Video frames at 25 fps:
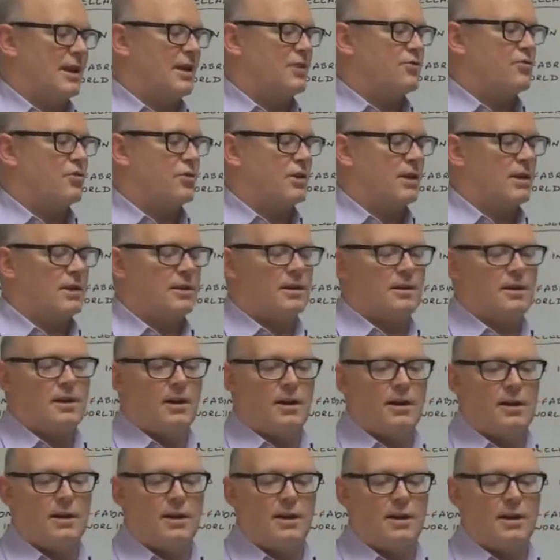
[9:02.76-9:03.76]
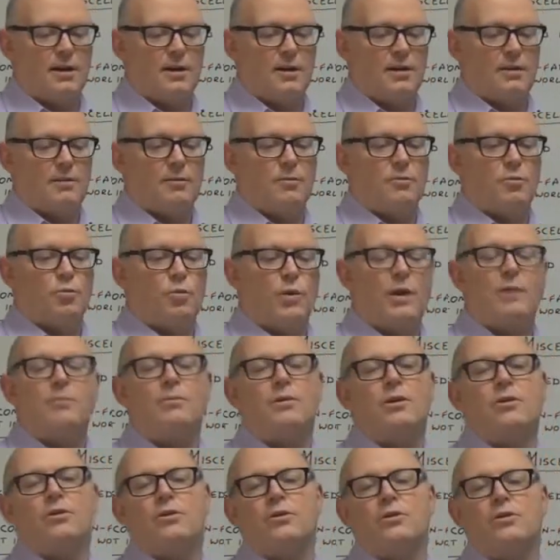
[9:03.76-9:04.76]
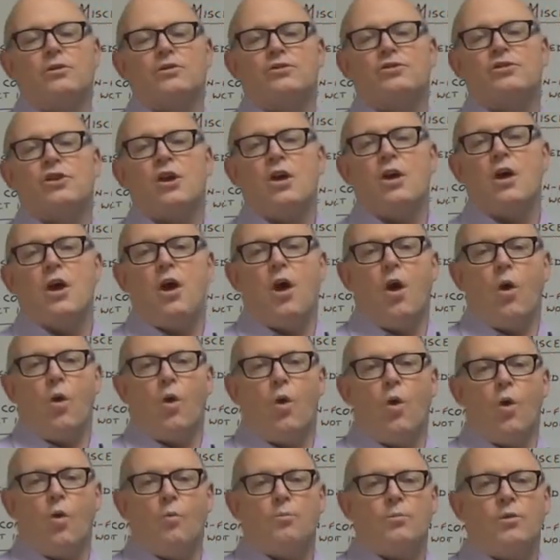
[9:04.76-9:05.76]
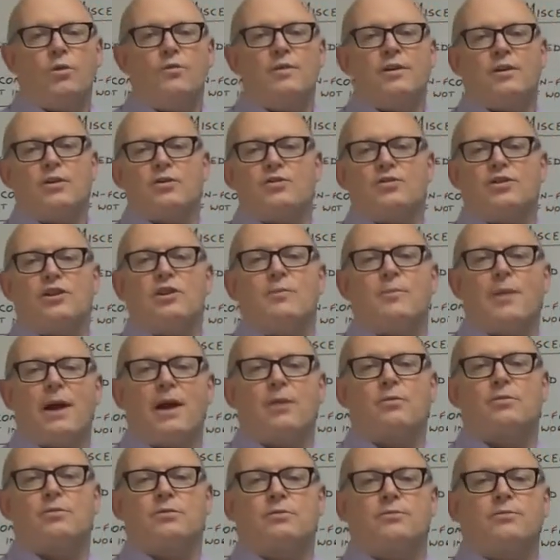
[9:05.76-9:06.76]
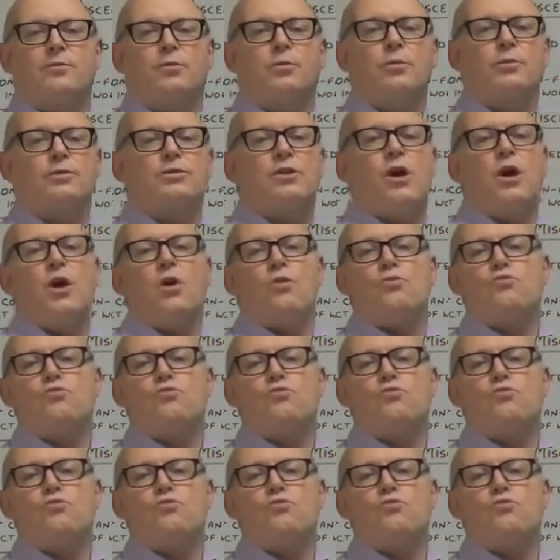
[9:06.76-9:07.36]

electronic wing mirrors or moving your seat backwards and forwards,